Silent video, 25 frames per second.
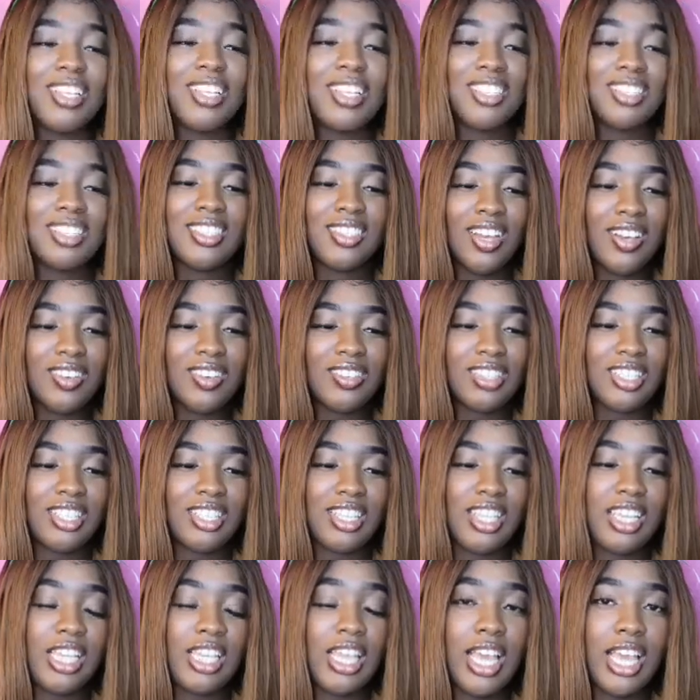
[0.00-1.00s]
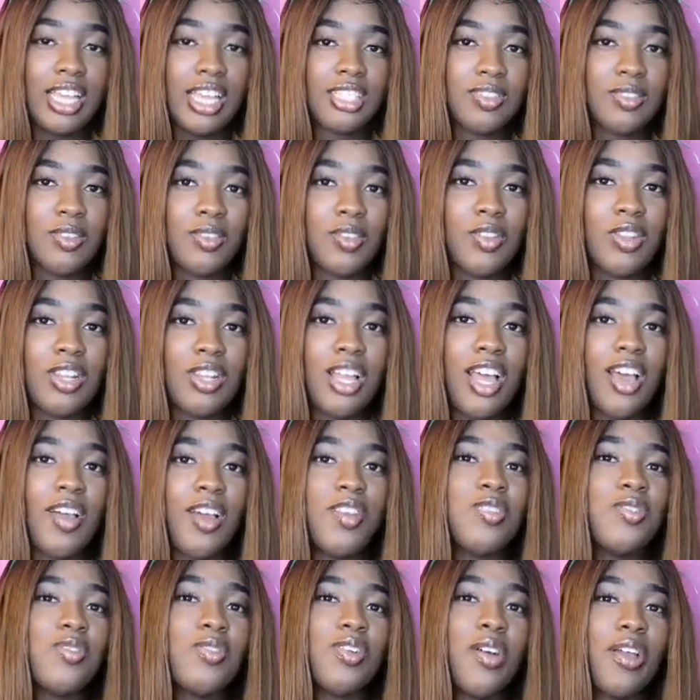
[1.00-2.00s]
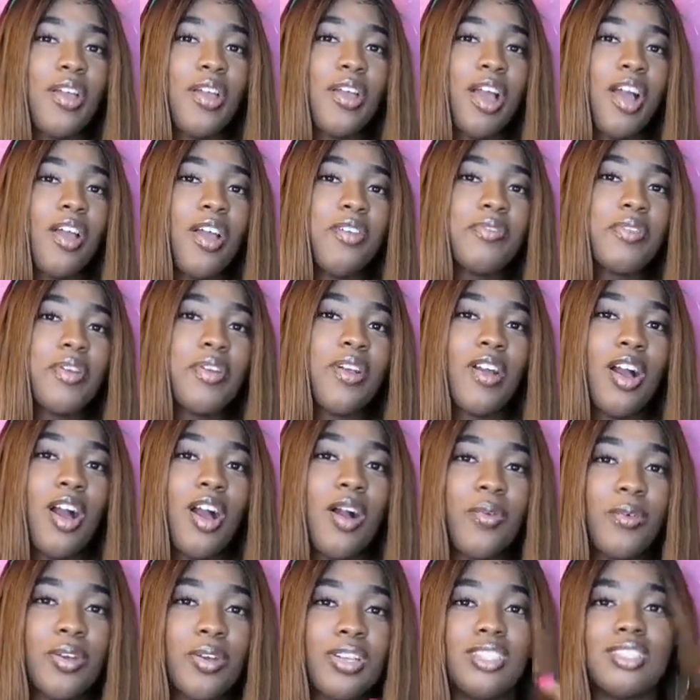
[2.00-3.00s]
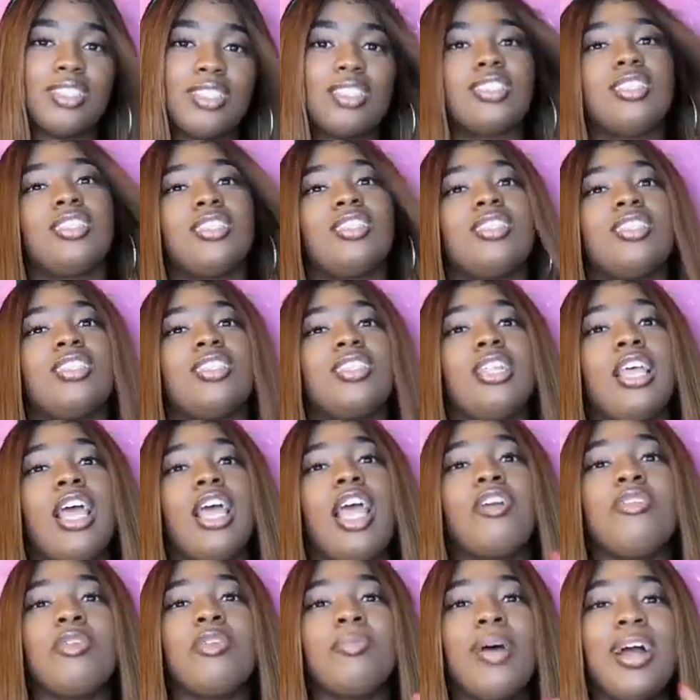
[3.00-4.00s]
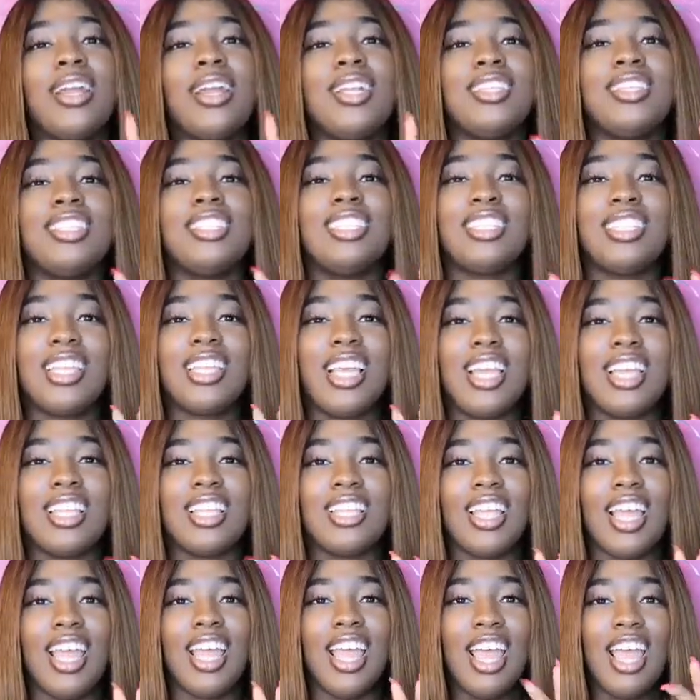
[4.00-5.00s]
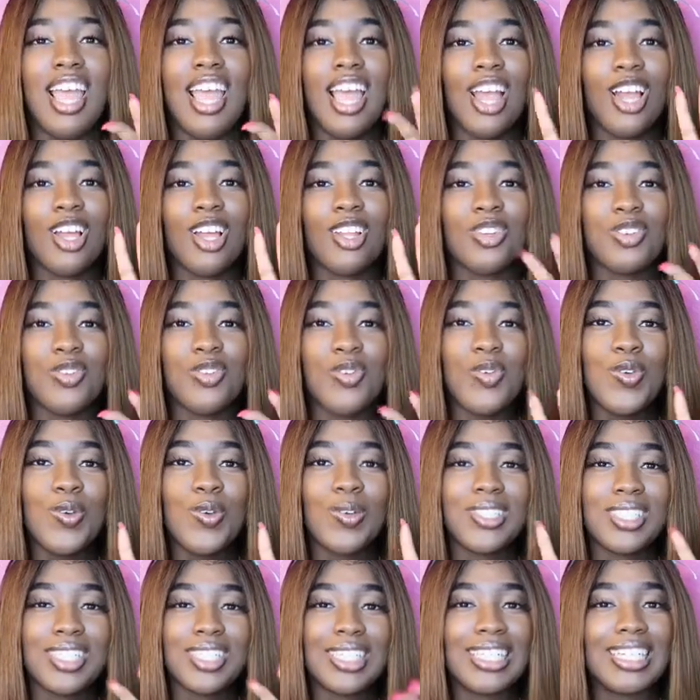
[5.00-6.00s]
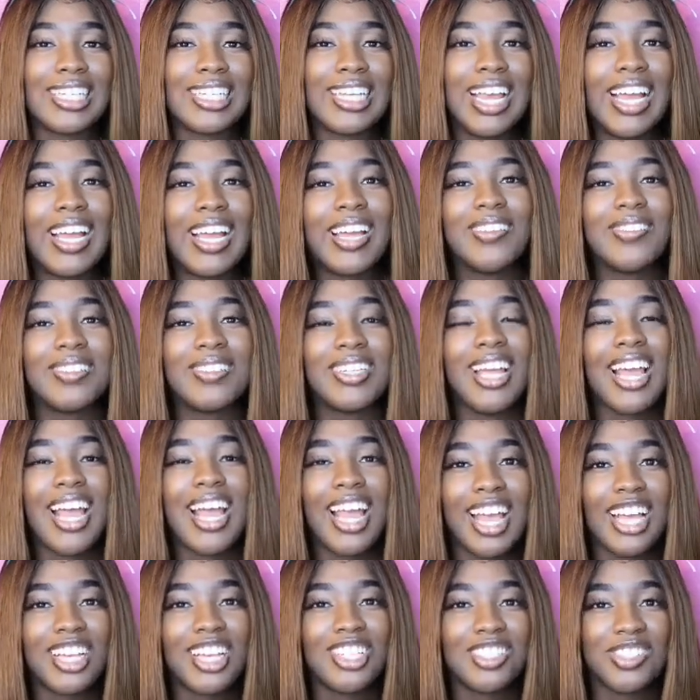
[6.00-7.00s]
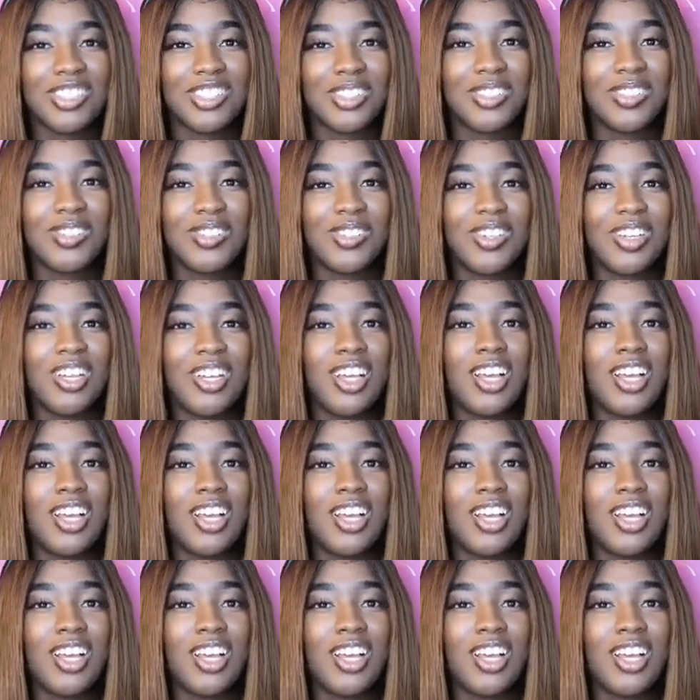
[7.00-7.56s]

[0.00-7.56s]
So I was like, he asked me, now you know every girl always, everybody say that a dude should never ask you,